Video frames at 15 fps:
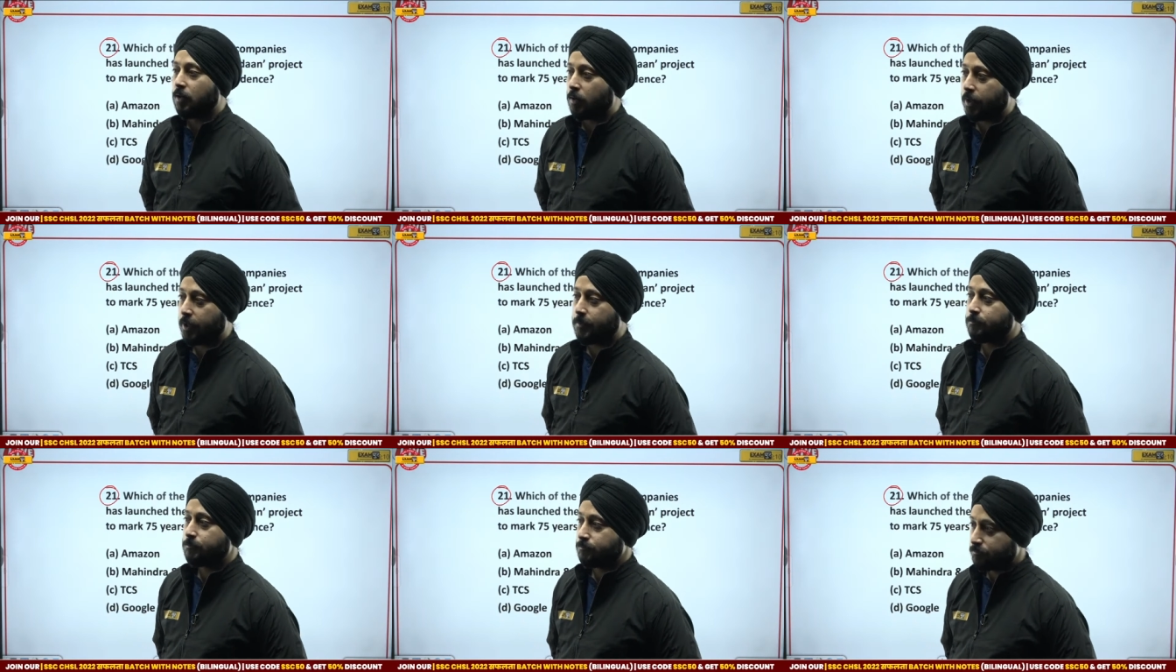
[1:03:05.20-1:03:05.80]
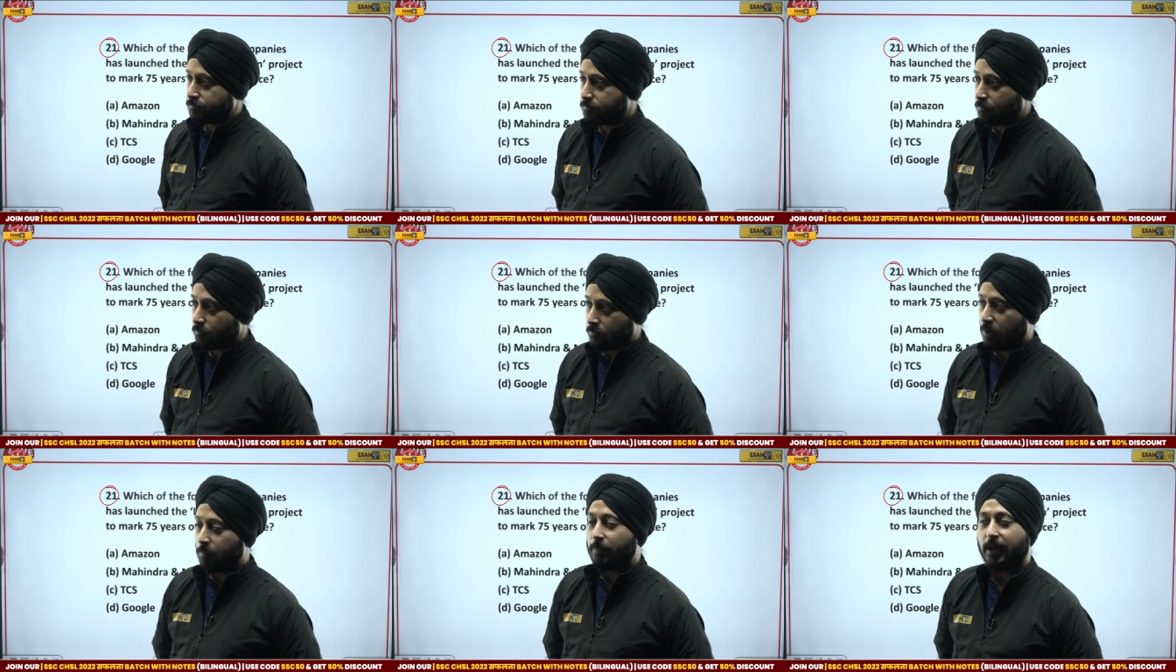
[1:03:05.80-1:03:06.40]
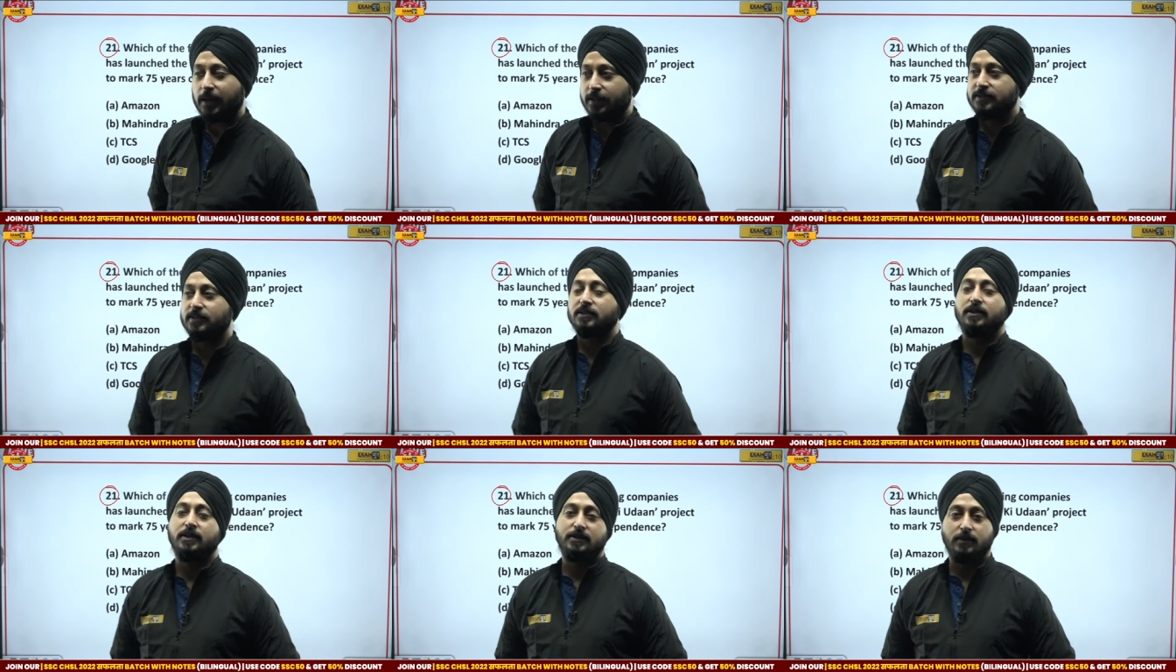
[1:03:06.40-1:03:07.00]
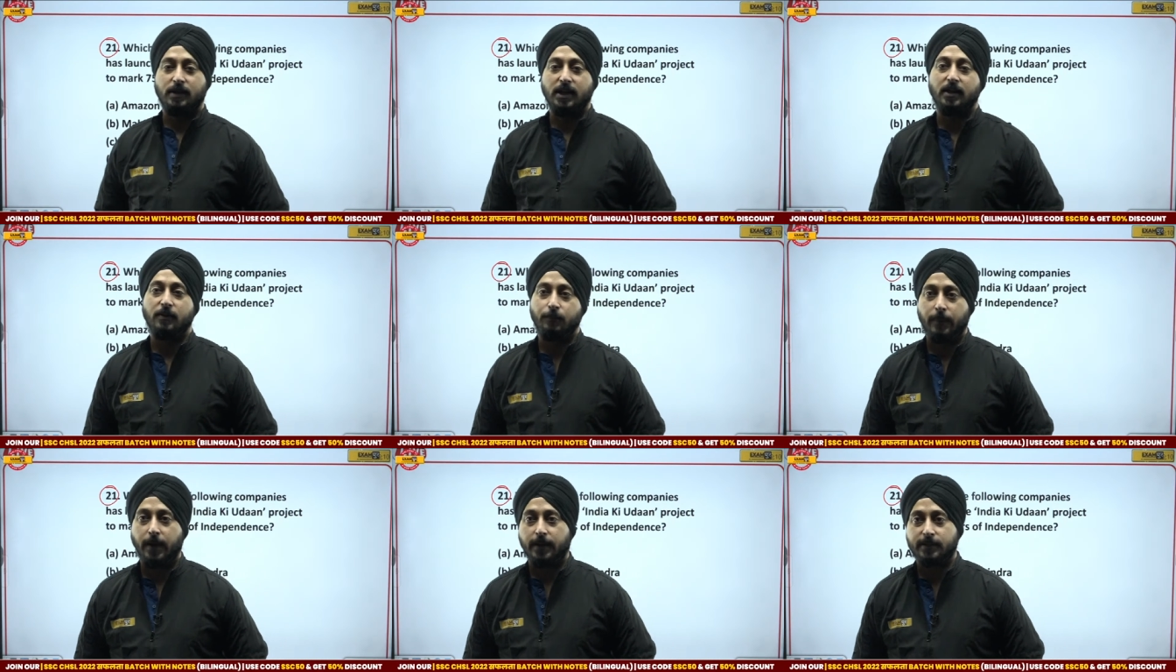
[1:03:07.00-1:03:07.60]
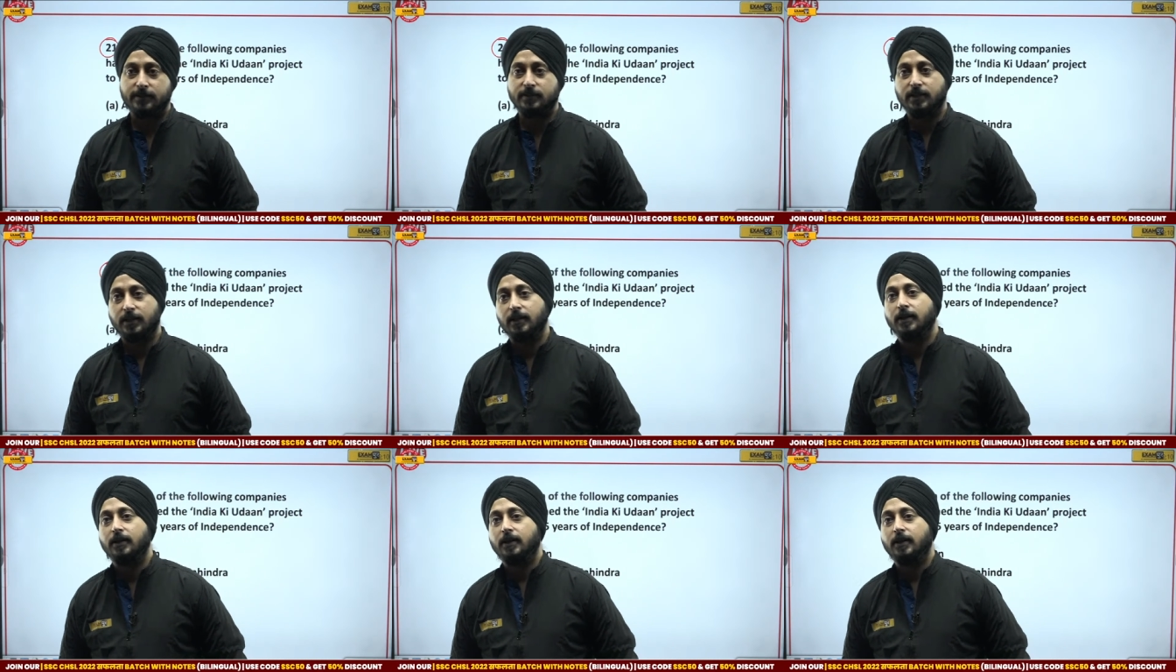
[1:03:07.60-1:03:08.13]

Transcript: Okay, but practice is, is key. Practice is key.